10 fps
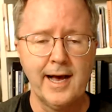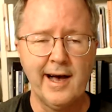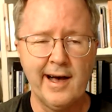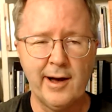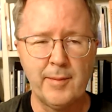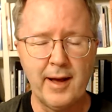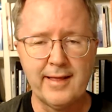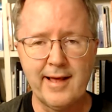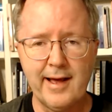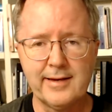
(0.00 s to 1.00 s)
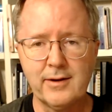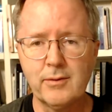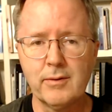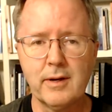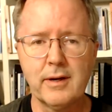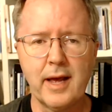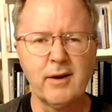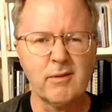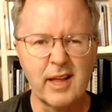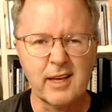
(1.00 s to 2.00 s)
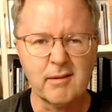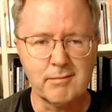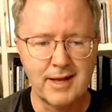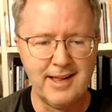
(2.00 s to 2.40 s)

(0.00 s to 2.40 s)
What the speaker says: I don't like them,